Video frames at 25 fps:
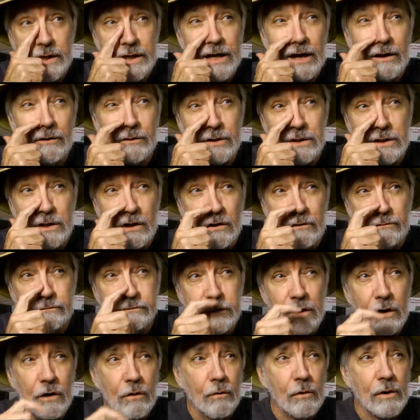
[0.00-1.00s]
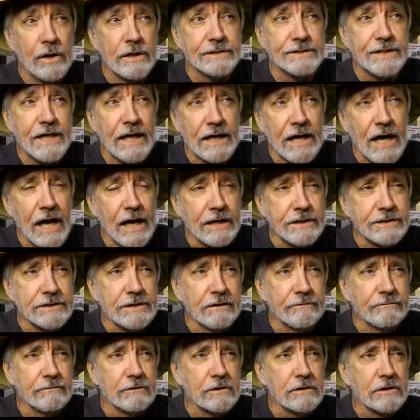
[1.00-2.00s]
Now in low flow, what does that kind of
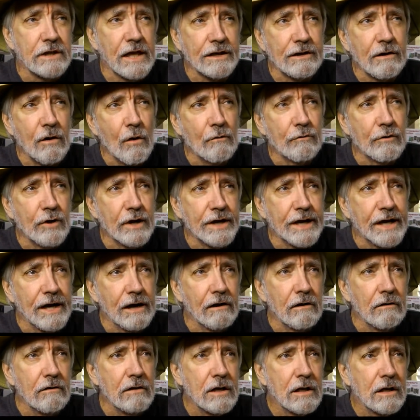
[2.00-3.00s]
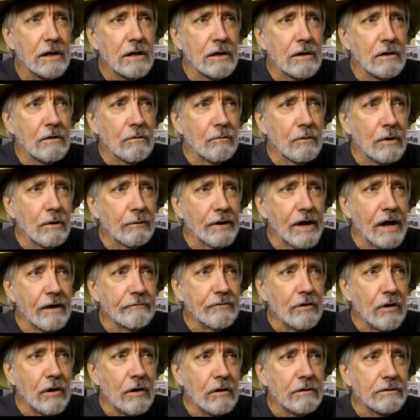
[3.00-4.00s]
stuff look like? Now over in here where we
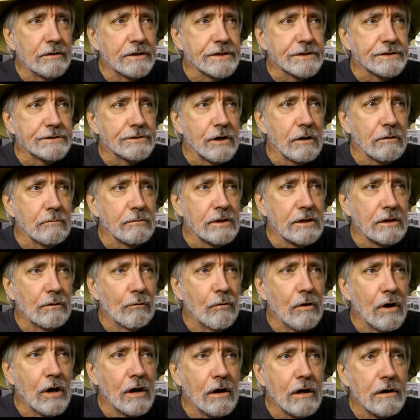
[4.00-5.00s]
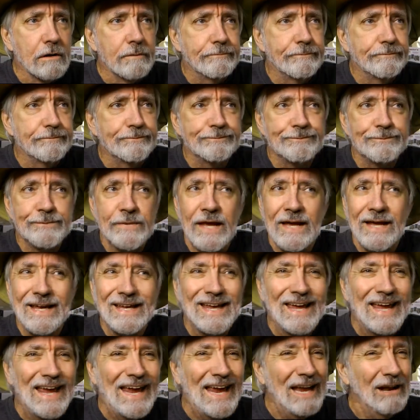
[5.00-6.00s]
have all this turbulent water,
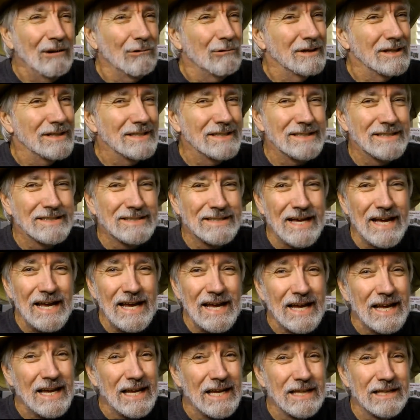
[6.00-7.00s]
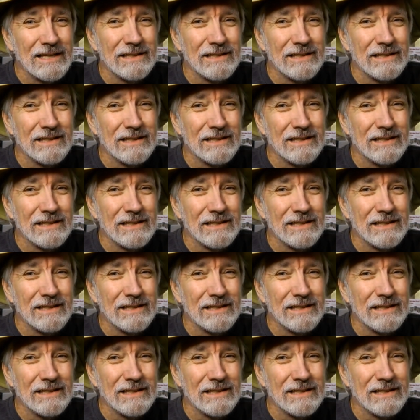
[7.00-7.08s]
can't really say.